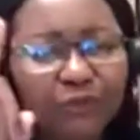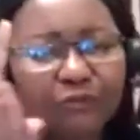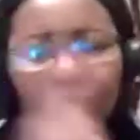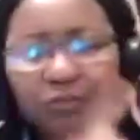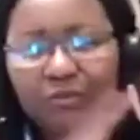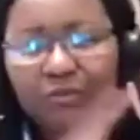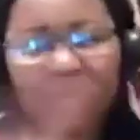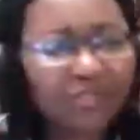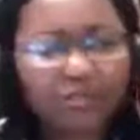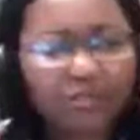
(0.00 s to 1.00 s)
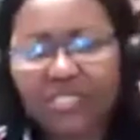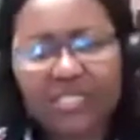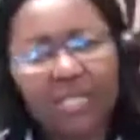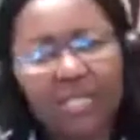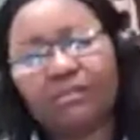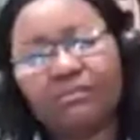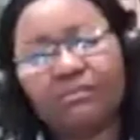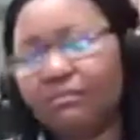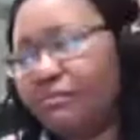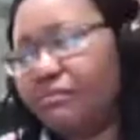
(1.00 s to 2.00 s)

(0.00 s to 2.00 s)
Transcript: of fruit for the rest of the day.